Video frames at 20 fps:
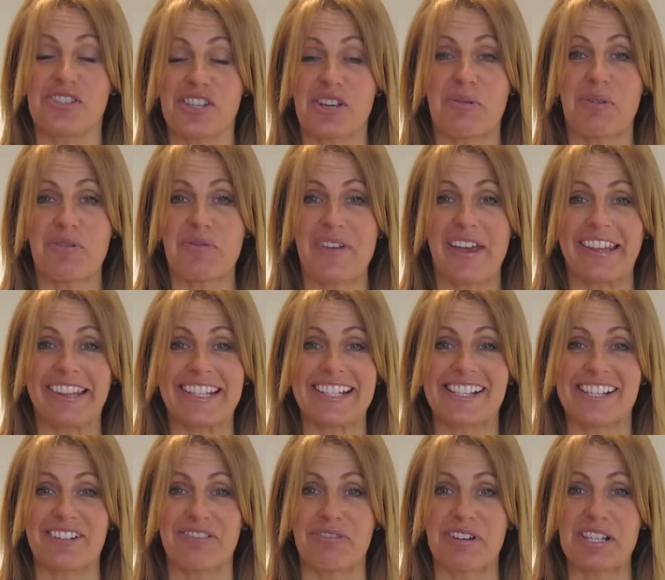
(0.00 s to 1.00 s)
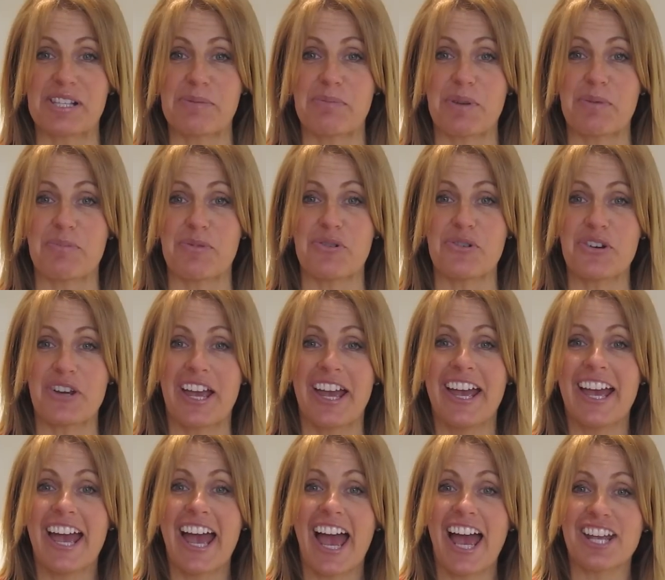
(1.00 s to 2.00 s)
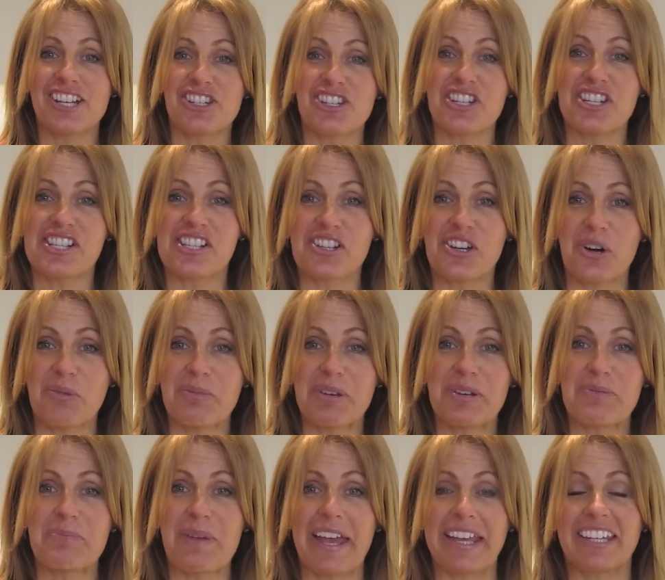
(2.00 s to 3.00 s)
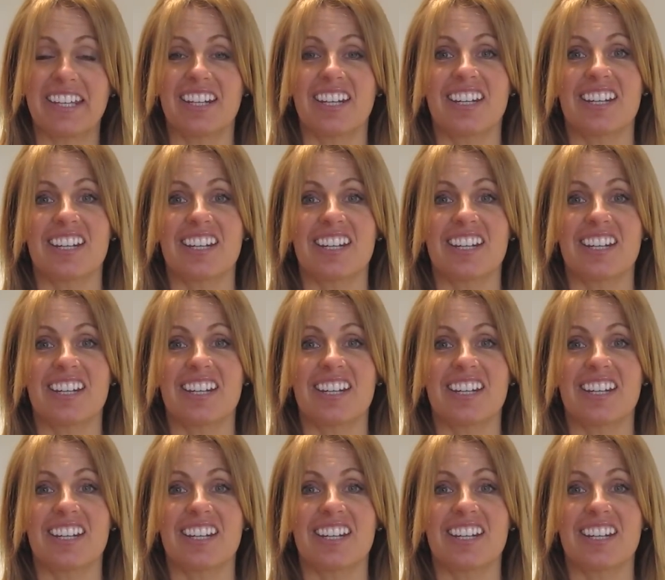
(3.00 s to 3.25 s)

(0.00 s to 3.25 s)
Zoe found this in a recipe book and she's got me to make it.